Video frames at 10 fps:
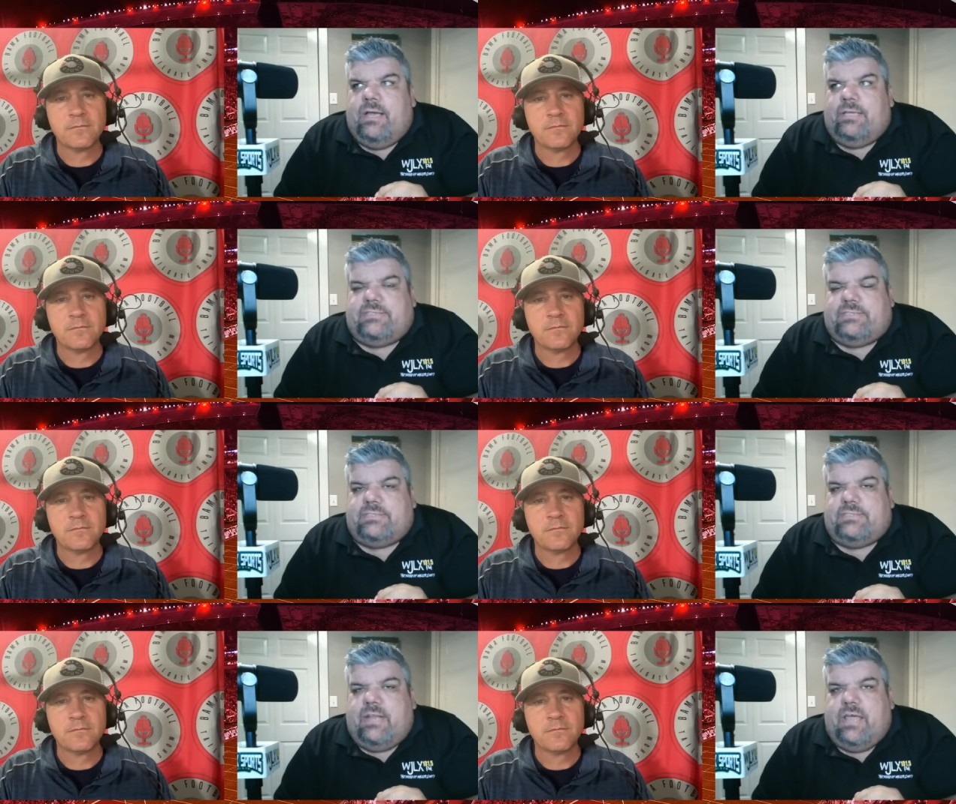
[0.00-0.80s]
Speaker 1: He's
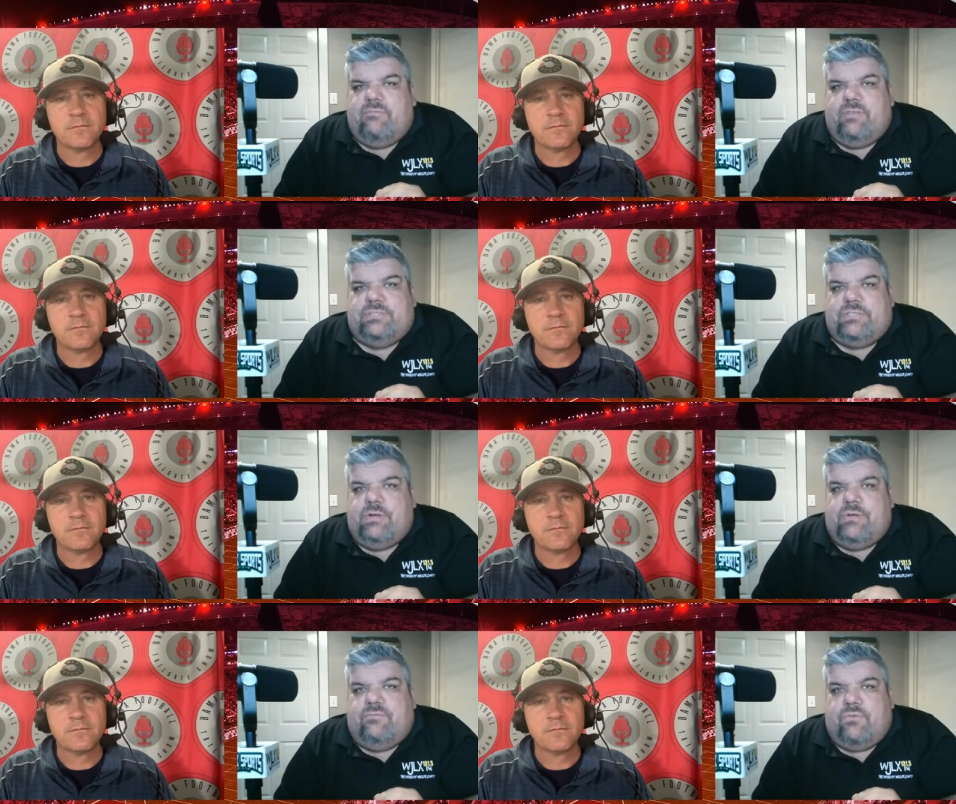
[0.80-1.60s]
6'11",
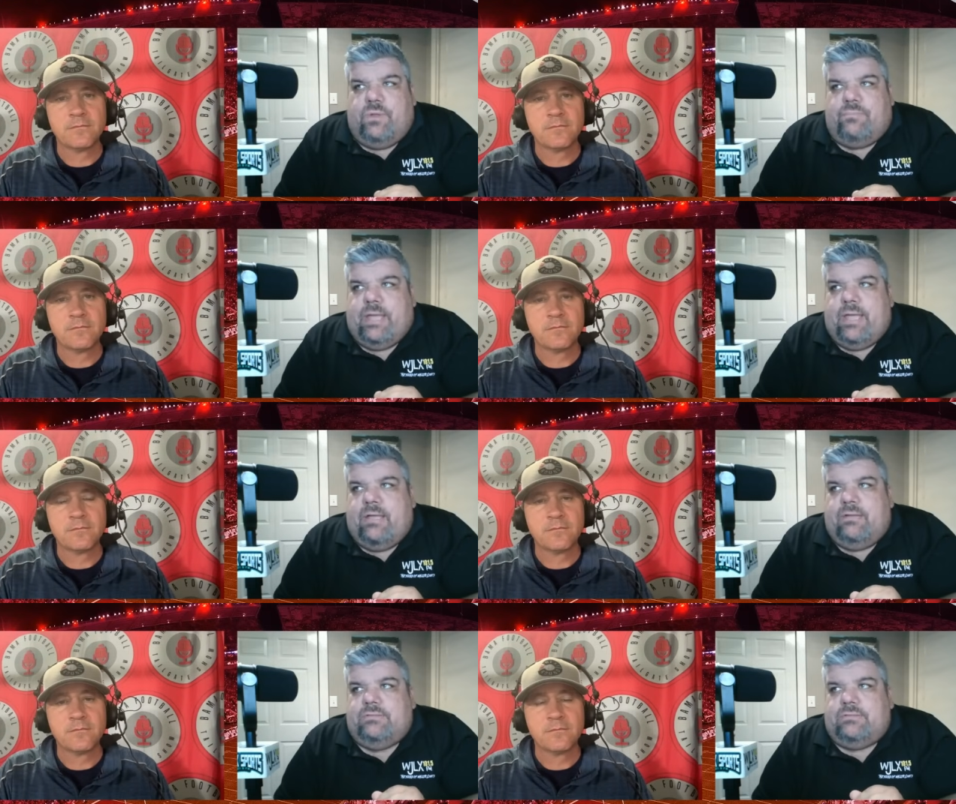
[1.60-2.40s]
240
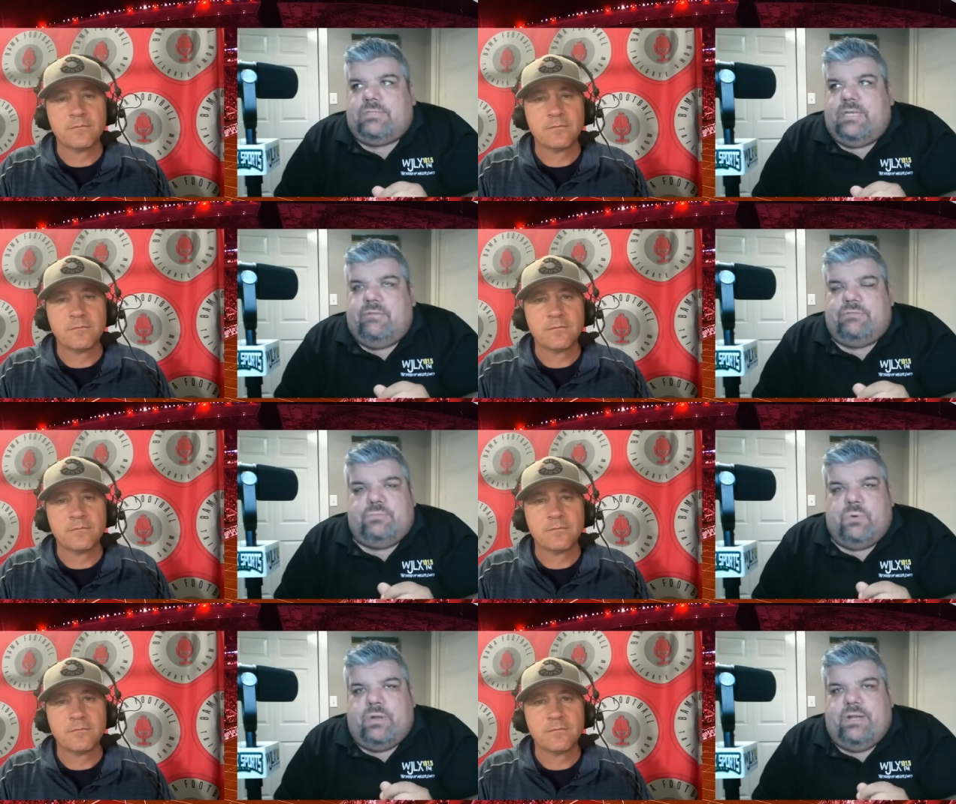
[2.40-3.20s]
pounds. He was
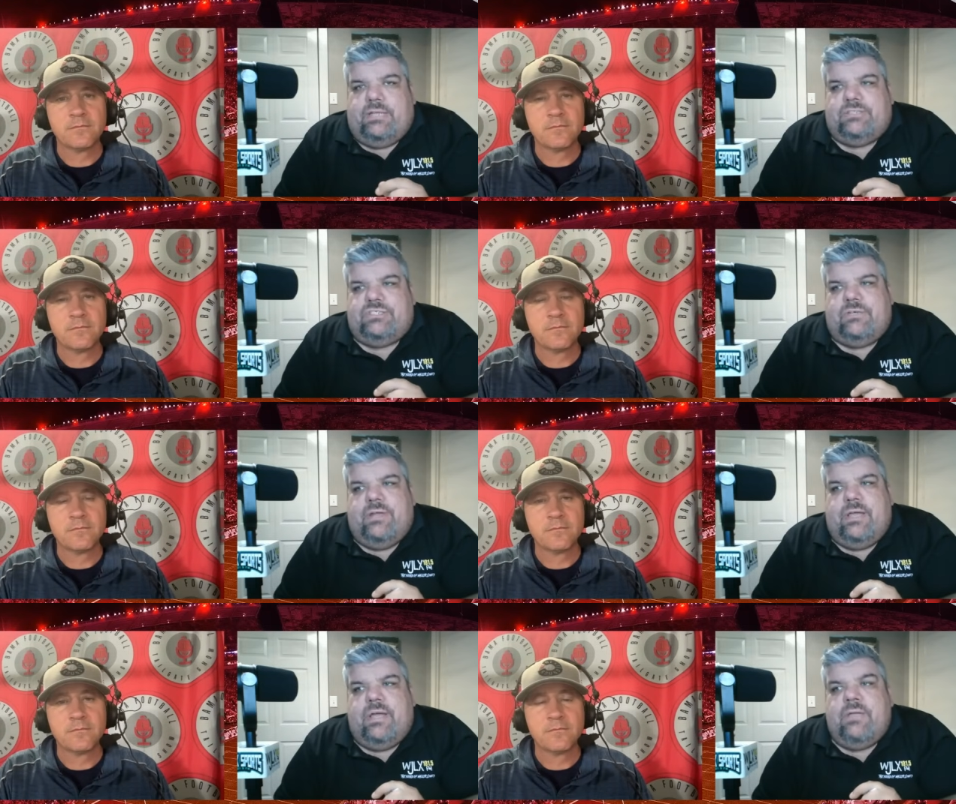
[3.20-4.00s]
born in
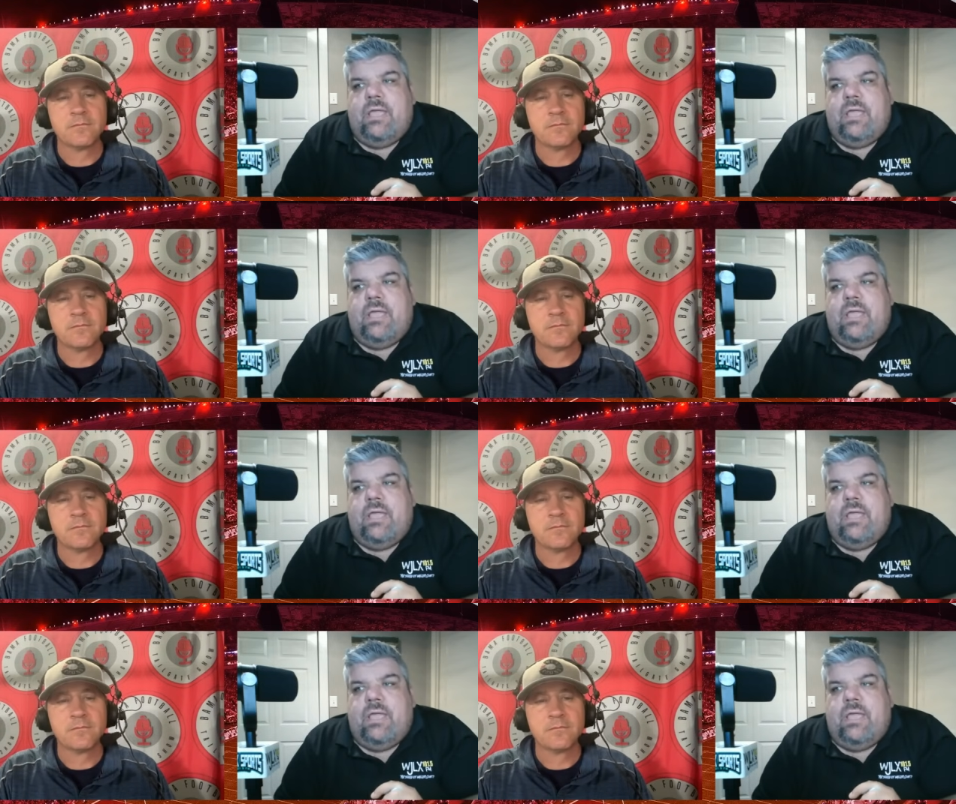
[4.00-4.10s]
Nigeria.